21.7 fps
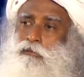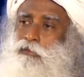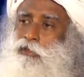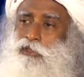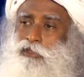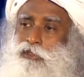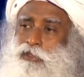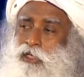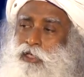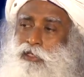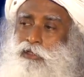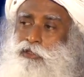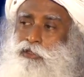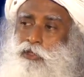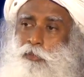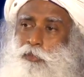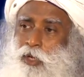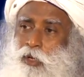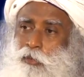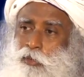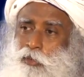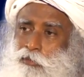He said, it's your
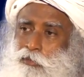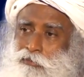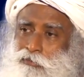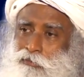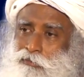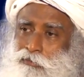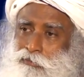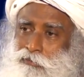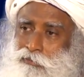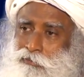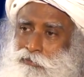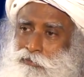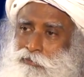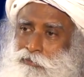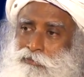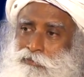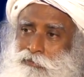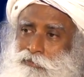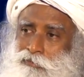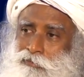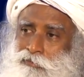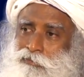problem.
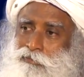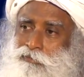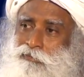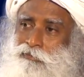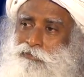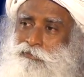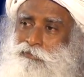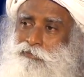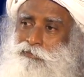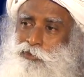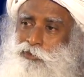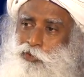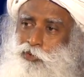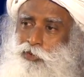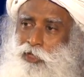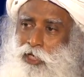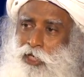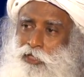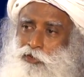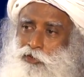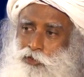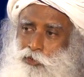You
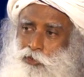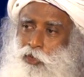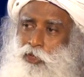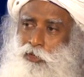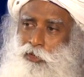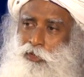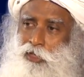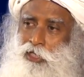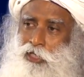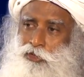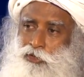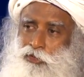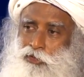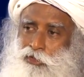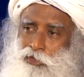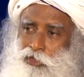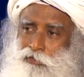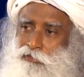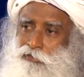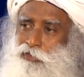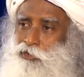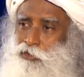crash… you want to crash into the
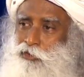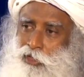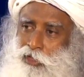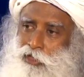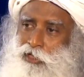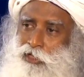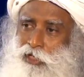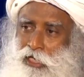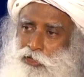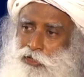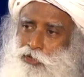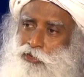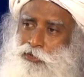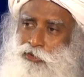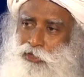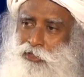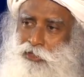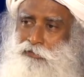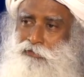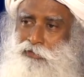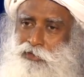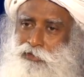river, you can crash into the
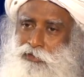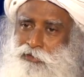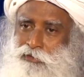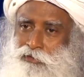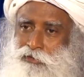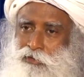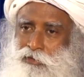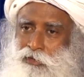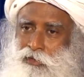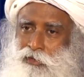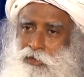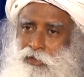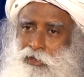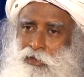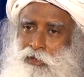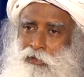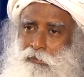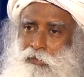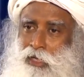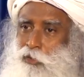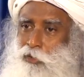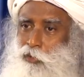river.
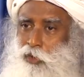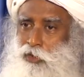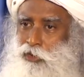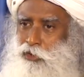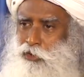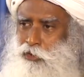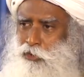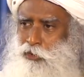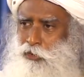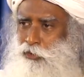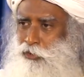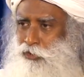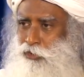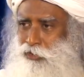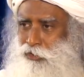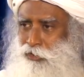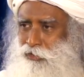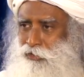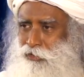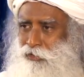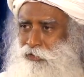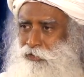But what are the
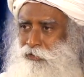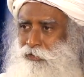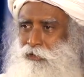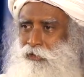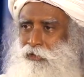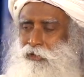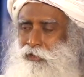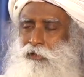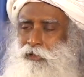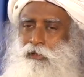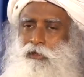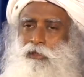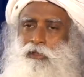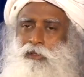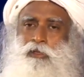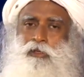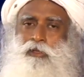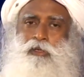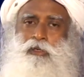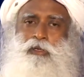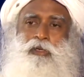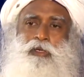rules?
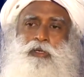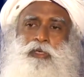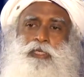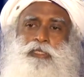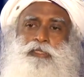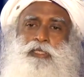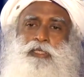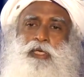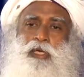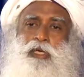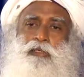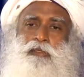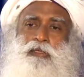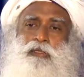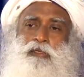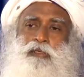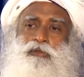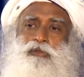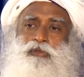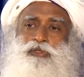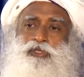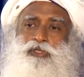He said, the
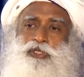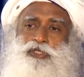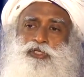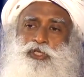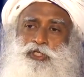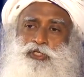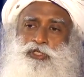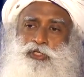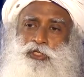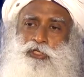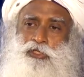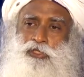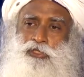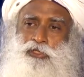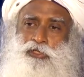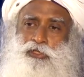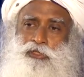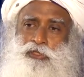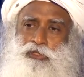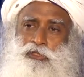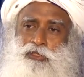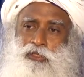rules are just
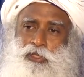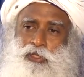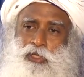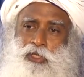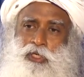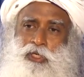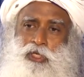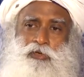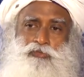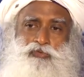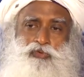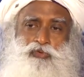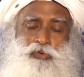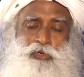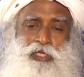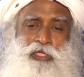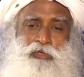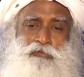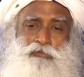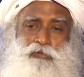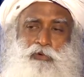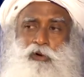this, if you
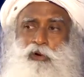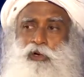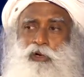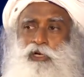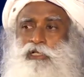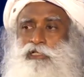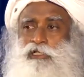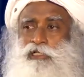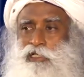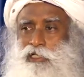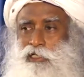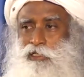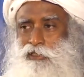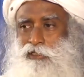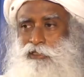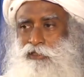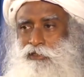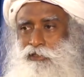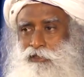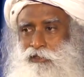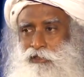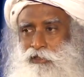leave oil
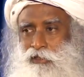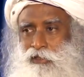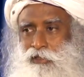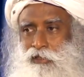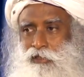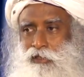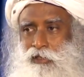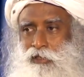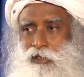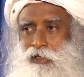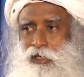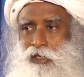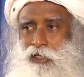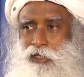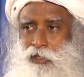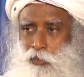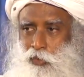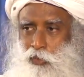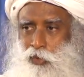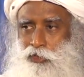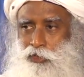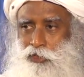slicks in the
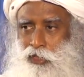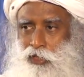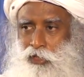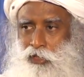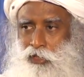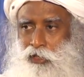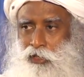water,